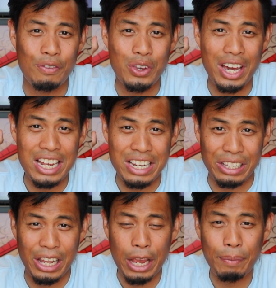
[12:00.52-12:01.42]
if you guys
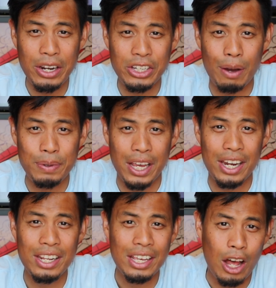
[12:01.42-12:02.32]
like my top
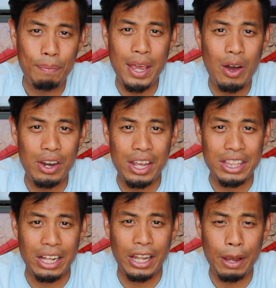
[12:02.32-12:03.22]
10, help me out and hit
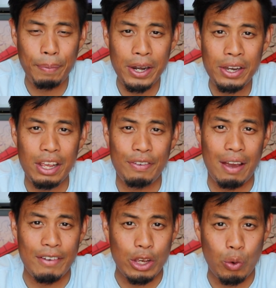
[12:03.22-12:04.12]
that like button. If you
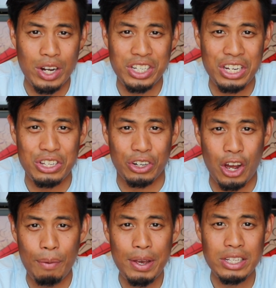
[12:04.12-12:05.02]
have any questions or
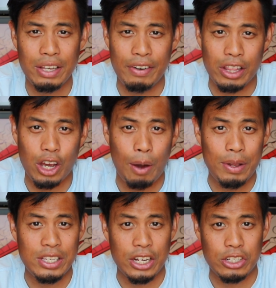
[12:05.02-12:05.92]
comments, leave it in the
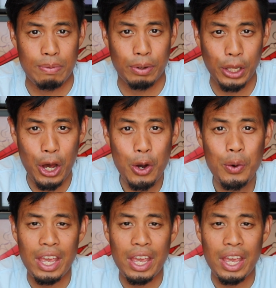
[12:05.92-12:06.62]
comment section below.